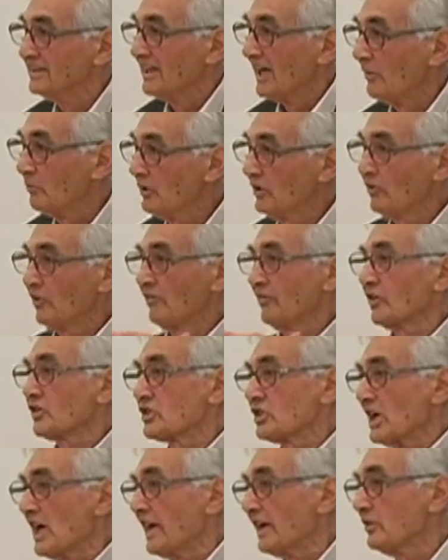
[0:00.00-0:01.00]
And we don't have to
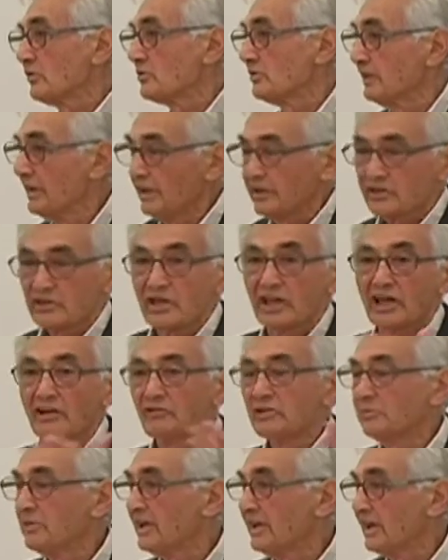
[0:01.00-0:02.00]
sign treaties that
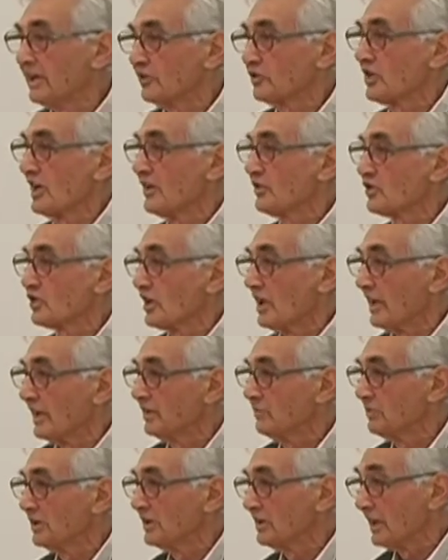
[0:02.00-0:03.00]
everybody else has
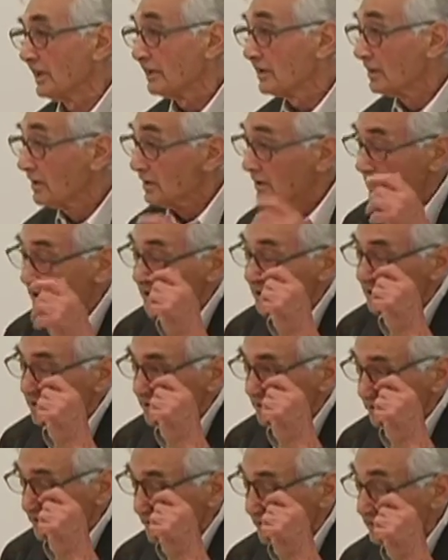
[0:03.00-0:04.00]
signed, be like
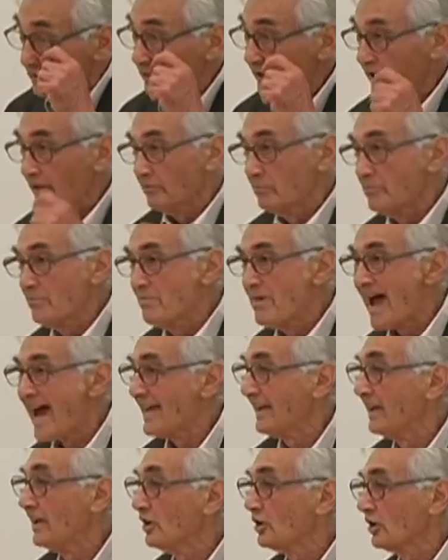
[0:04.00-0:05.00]
a treaty
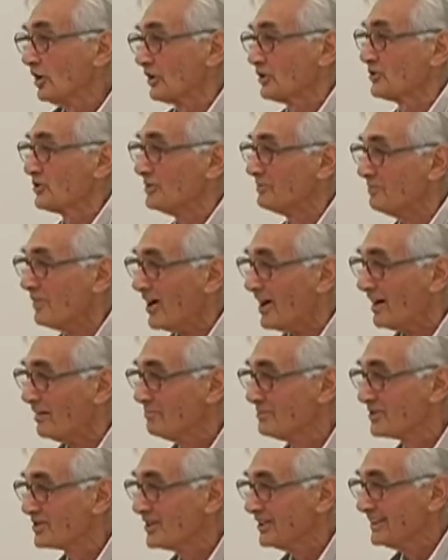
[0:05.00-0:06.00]
banning cluster
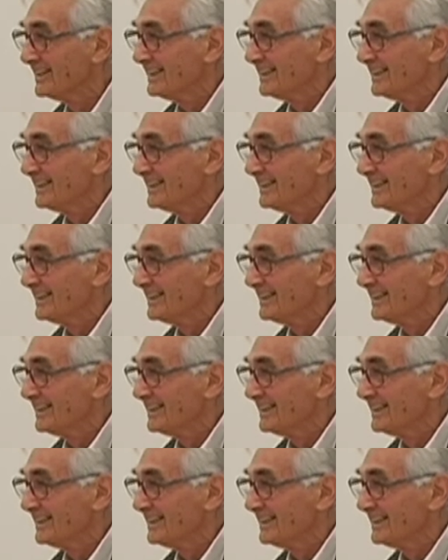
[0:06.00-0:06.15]
bombs,